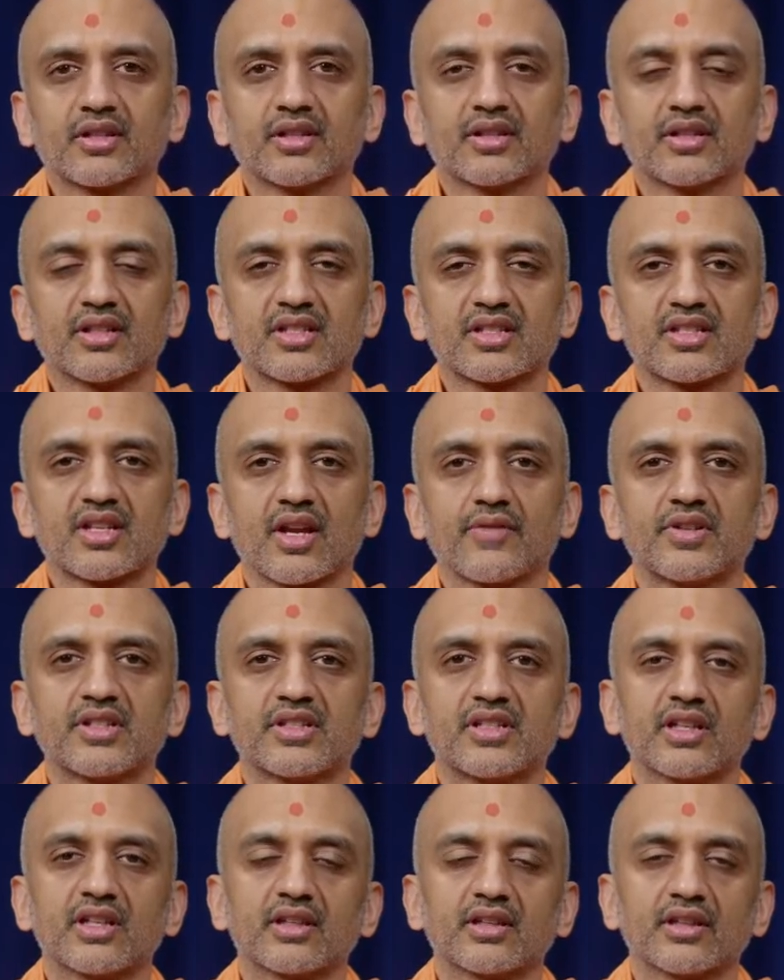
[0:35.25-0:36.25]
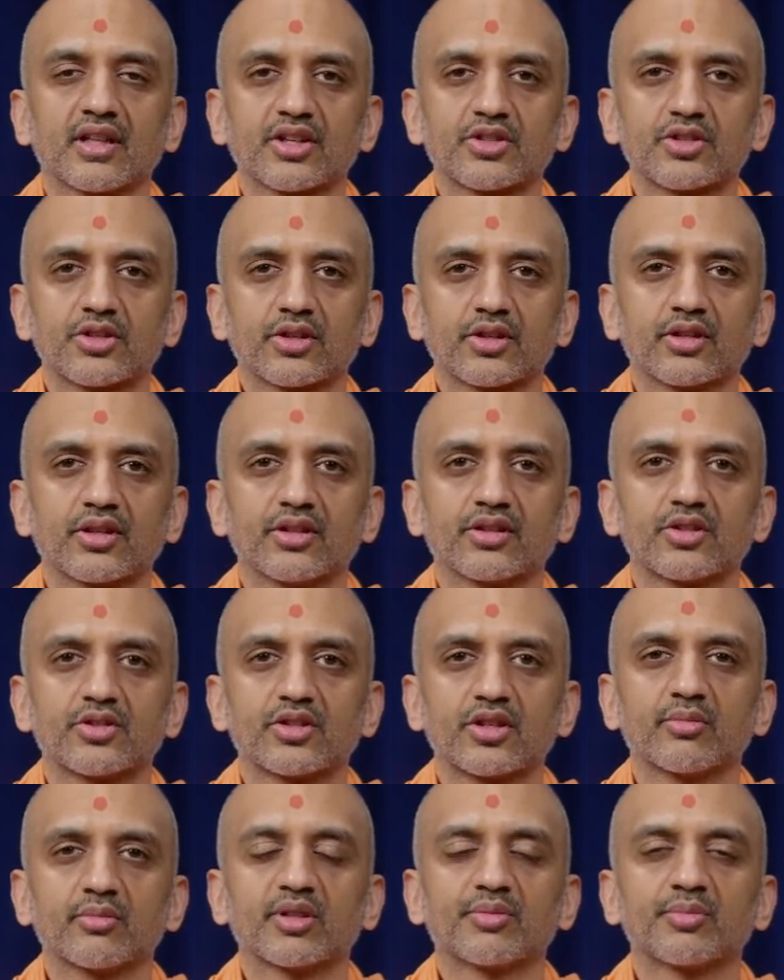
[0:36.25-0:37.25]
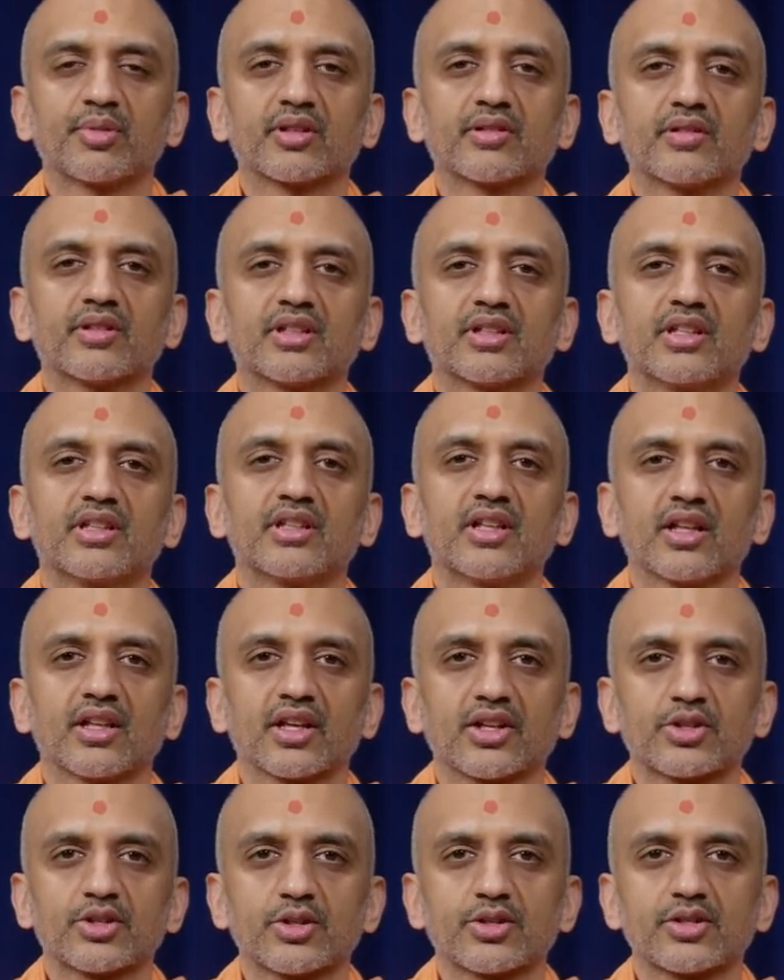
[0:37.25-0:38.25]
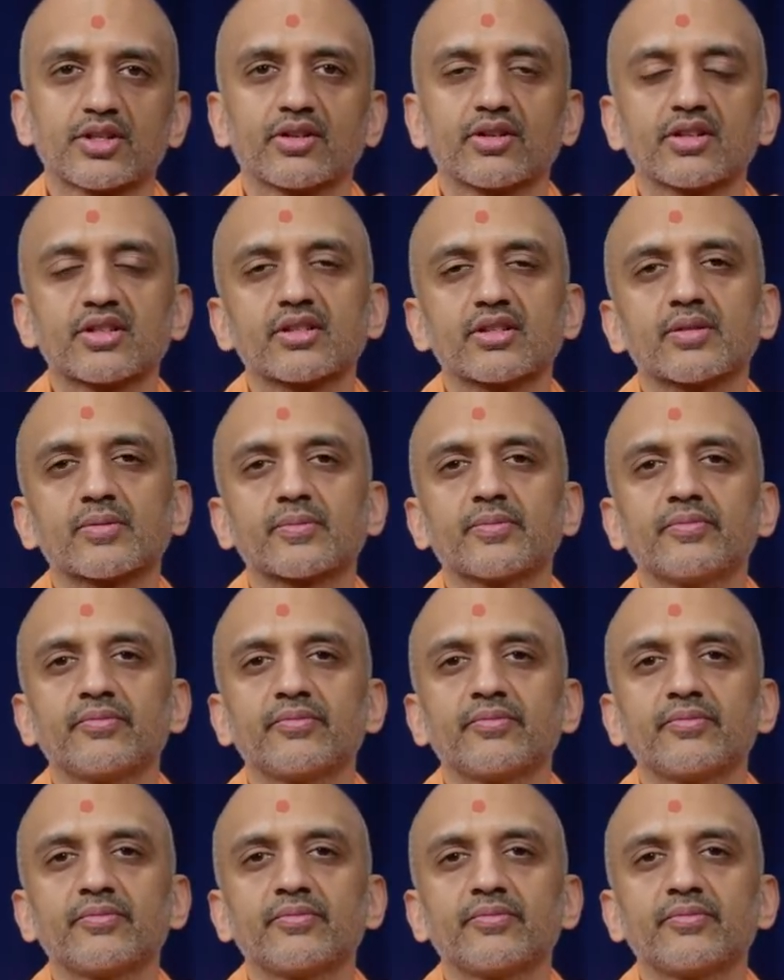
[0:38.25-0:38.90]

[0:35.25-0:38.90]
in this 17th lecture in the Srimad Bhagavad Gita lecture series.